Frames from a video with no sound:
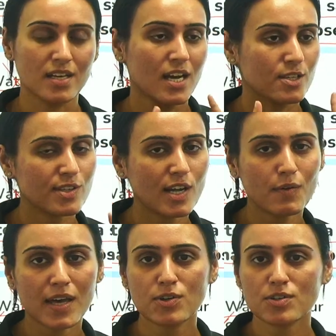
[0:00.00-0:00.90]
So now we
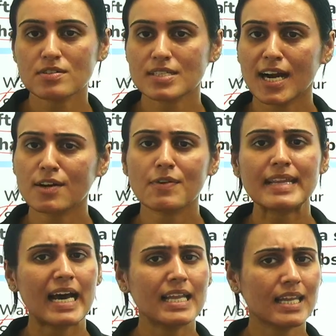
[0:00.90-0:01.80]
are going to start with
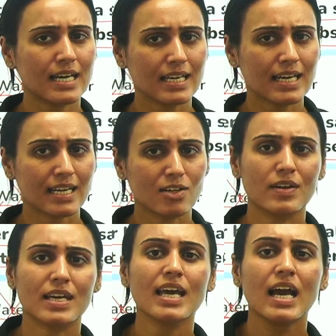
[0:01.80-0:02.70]
another
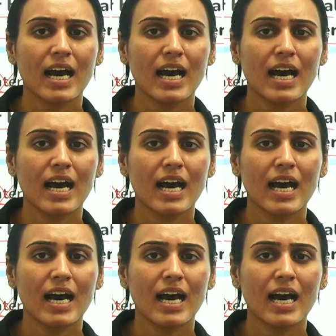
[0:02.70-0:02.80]
activity,